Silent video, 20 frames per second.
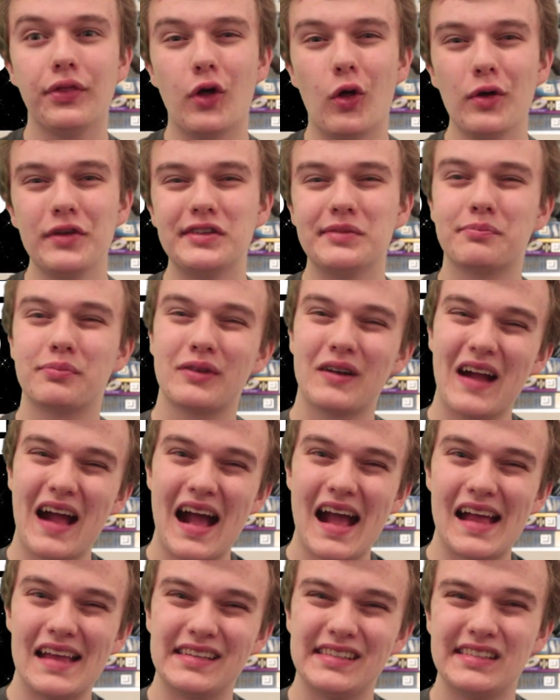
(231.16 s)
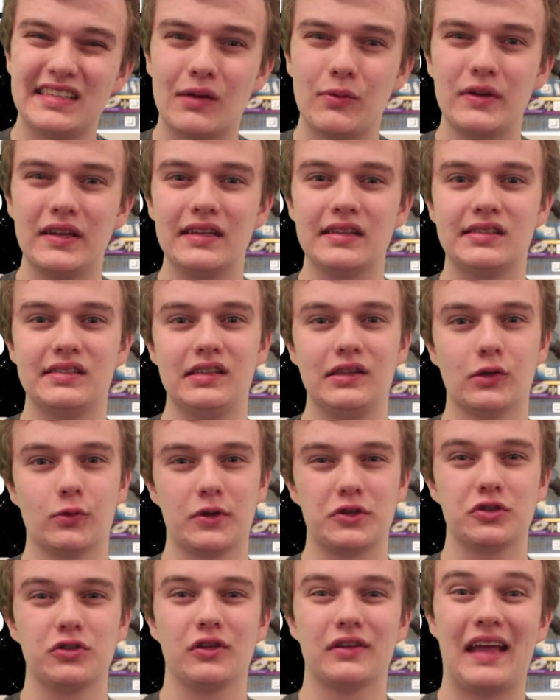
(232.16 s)
The only surprise is that we didn't see the
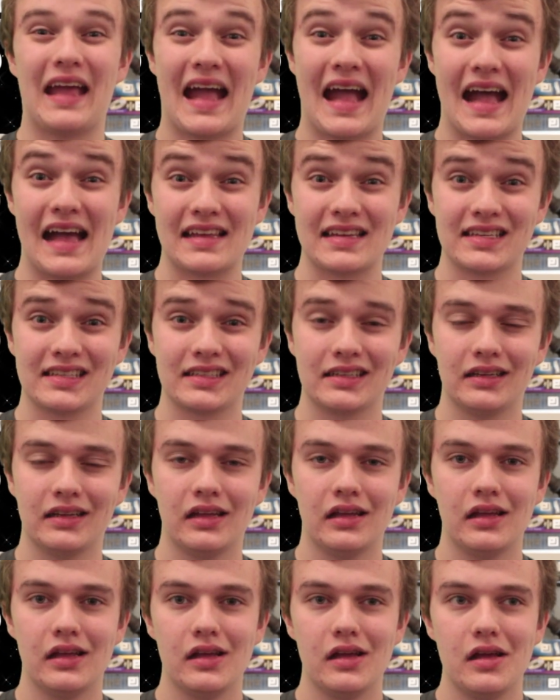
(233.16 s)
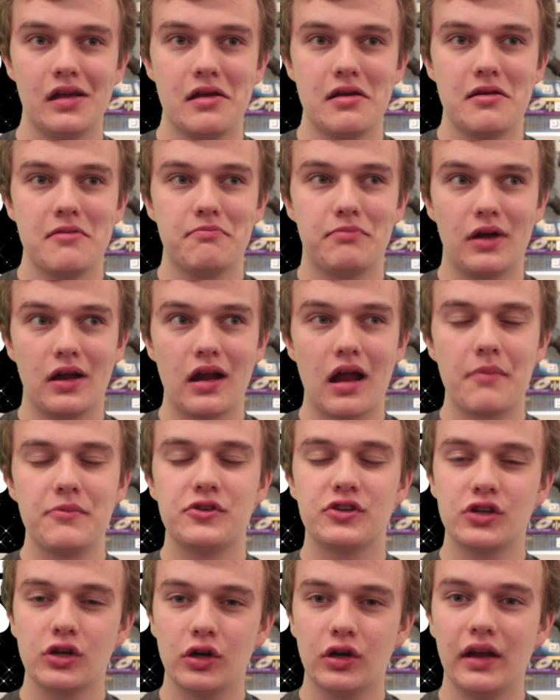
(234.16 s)
original cast. But I'm
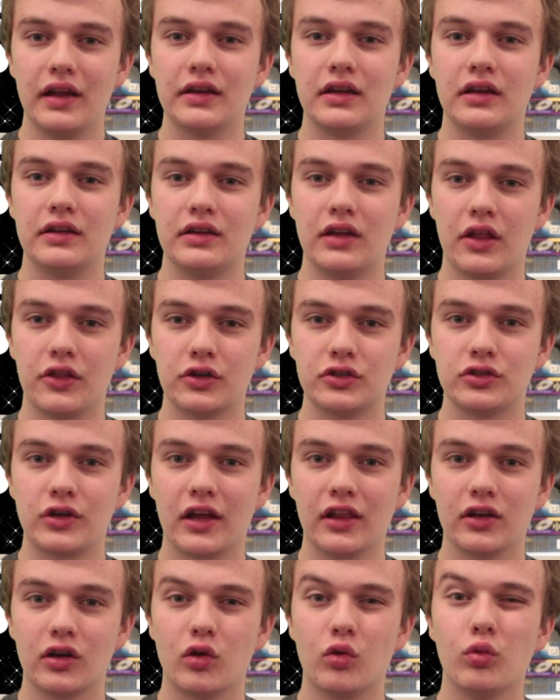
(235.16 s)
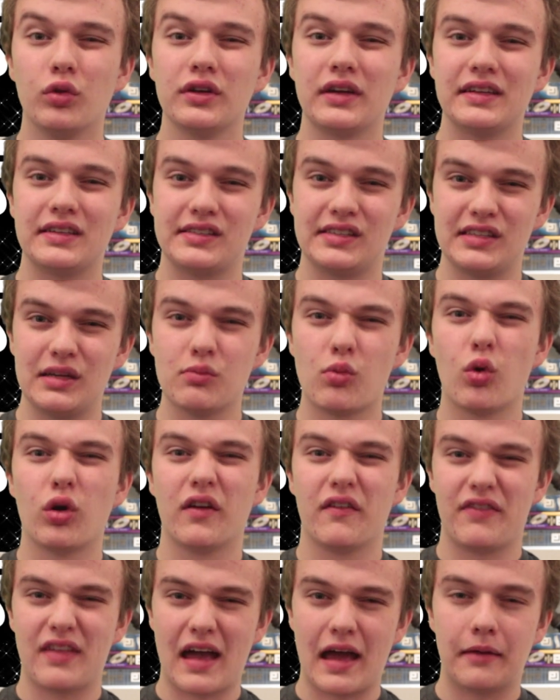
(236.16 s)
sure in another trailer, we'll get to see more
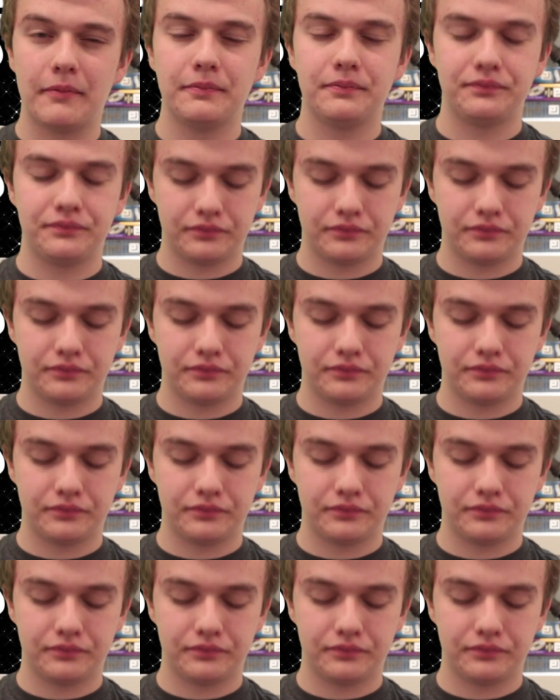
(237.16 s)
of that.